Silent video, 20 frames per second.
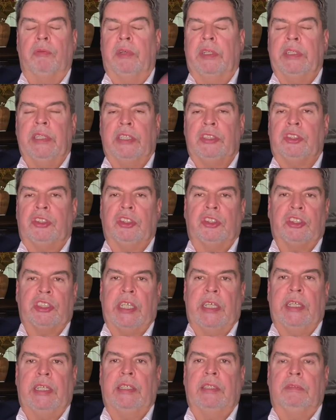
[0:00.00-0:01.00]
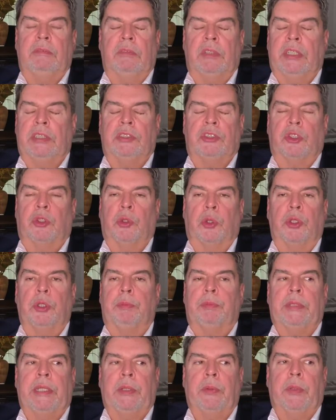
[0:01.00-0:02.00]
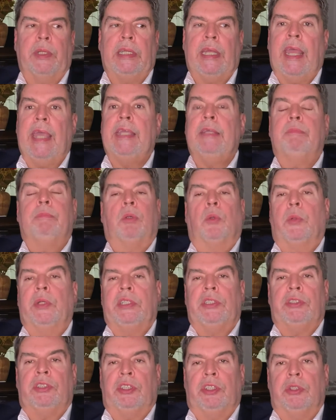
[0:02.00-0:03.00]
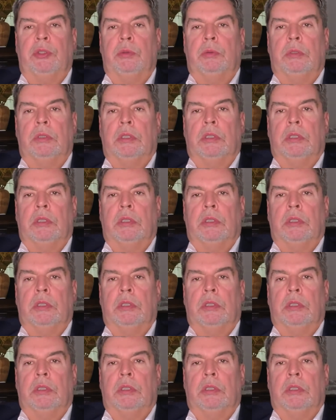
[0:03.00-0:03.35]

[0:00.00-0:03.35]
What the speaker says: and let's just say as a group they were at 8.2,